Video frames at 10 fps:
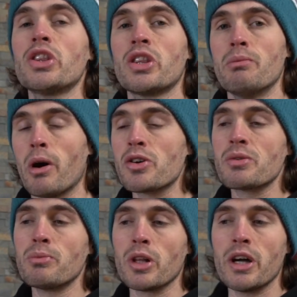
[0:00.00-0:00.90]
the
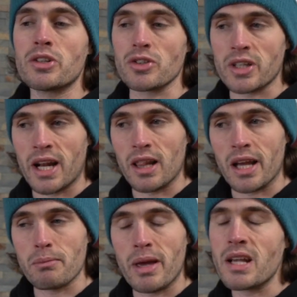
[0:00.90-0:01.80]
motion blur just kind of
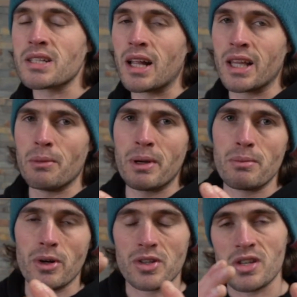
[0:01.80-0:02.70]
like makes that a little bit
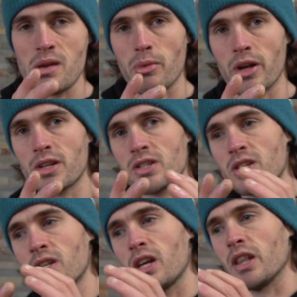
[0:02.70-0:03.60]
more seamless
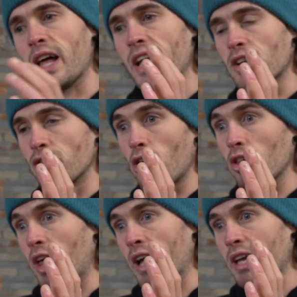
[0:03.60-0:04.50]
and like
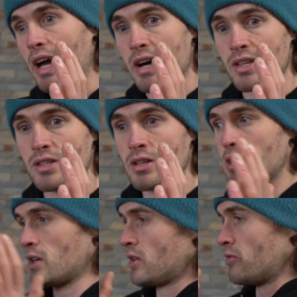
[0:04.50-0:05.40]
not like as
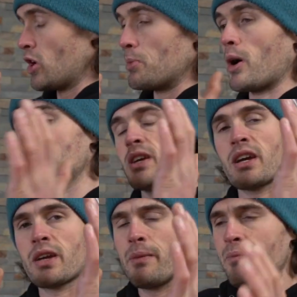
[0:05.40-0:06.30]
robotic.